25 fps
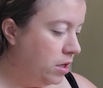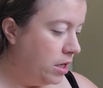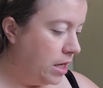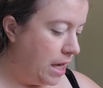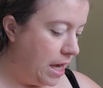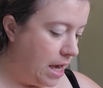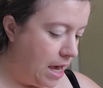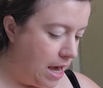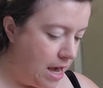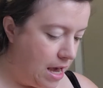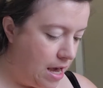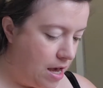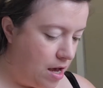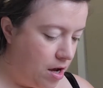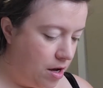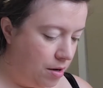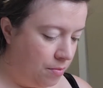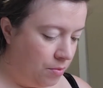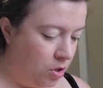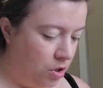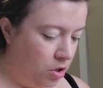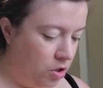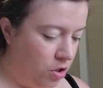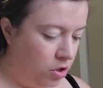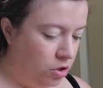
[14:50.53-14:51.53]
Okay,
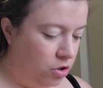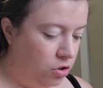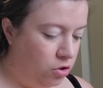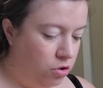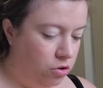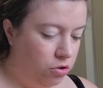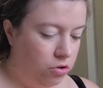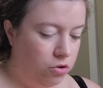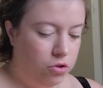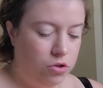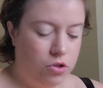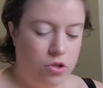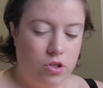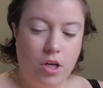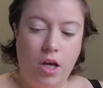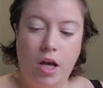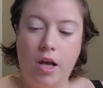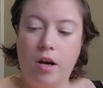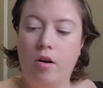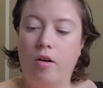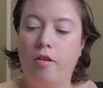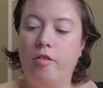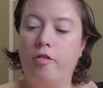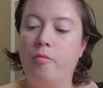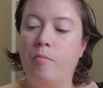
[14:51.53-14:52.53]
I'm going to
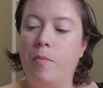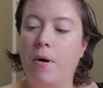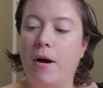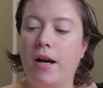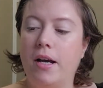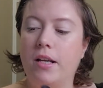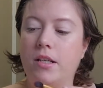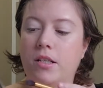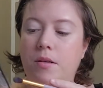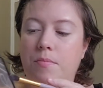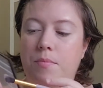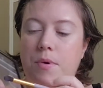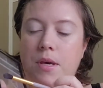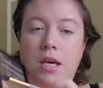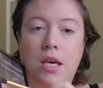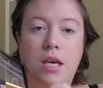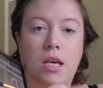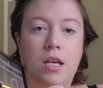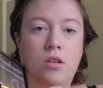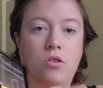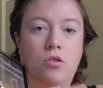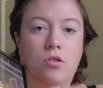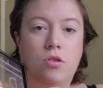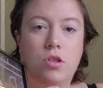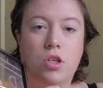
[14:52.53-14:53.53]
start off by dipping
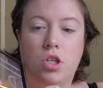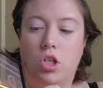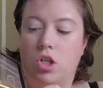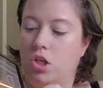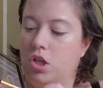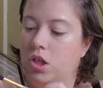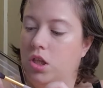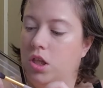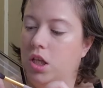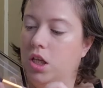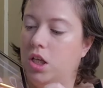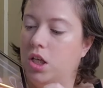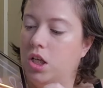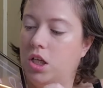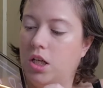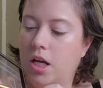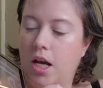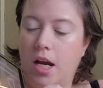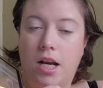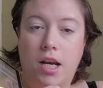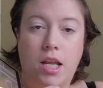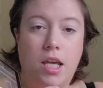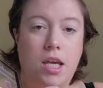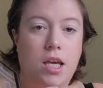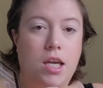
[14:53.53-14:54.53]
into this
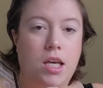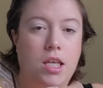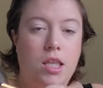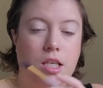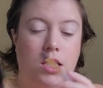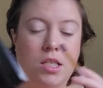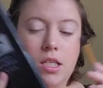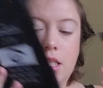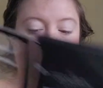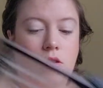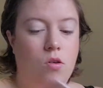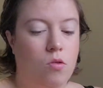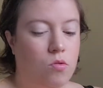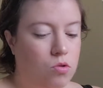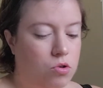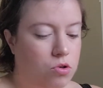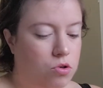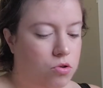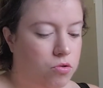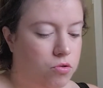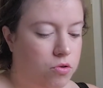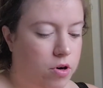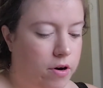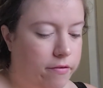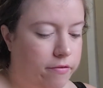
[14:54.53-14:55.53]
shade here. This is called
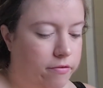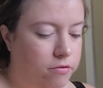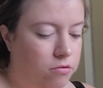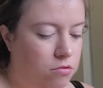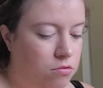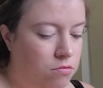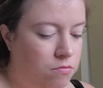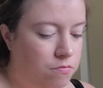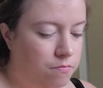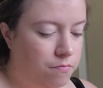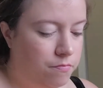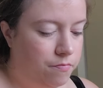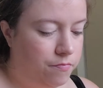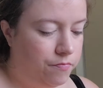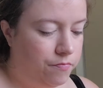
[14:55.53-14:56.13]
Truffle.